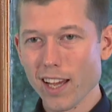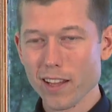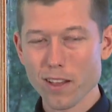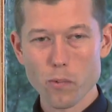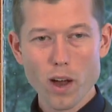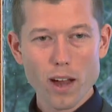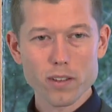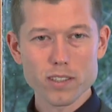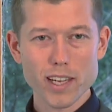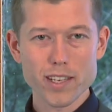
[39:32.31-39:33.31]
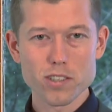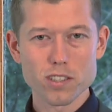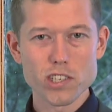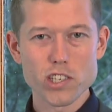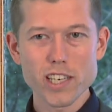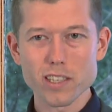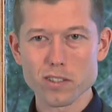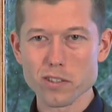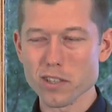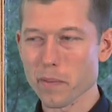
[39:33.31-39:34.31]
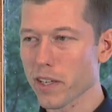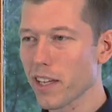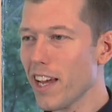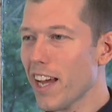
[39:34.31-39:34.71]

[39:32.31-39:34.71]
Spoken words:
I thought, wow, this guy's just a genius or something.